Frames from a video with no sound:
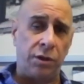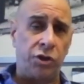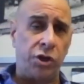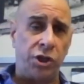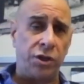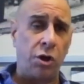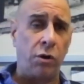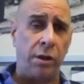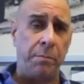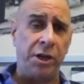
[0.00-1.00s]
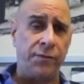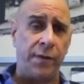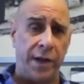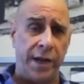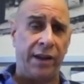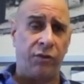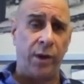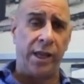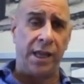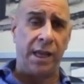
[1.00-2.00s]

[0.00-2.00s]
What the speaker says: should just go to the beach for the next week and